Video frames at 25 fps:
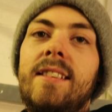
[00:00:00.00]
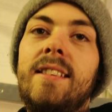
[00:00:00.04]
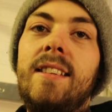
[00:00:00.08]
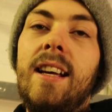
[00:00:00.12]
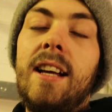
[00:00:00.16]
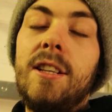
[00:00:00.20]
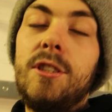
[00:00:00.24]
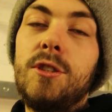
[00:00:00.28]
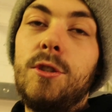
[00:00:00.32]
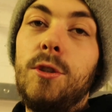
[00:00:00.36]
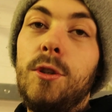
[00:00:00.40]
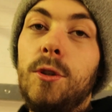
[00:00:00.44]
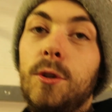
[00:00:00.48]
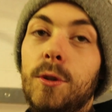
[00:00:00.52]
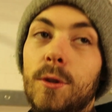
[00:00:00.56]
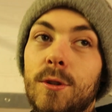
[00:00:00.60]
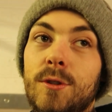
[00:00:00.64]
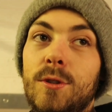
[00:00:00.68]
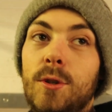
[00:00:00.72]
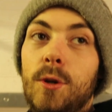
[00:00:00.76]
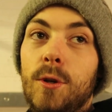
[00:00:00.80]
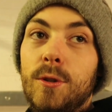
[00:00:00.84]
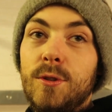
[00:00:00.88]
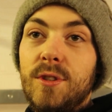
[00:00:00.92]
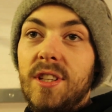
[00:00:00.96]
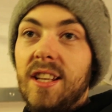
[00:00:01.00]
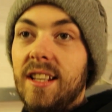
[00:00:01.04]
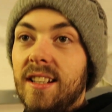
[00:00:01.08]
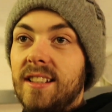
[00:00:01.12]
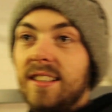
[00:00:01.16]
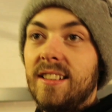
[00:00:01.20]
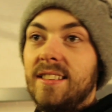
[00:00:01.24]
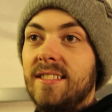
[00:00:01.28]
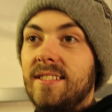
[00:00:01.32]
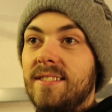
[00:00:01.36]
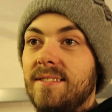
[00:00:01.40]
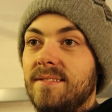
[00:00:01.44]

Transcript: That's gonna look so sick.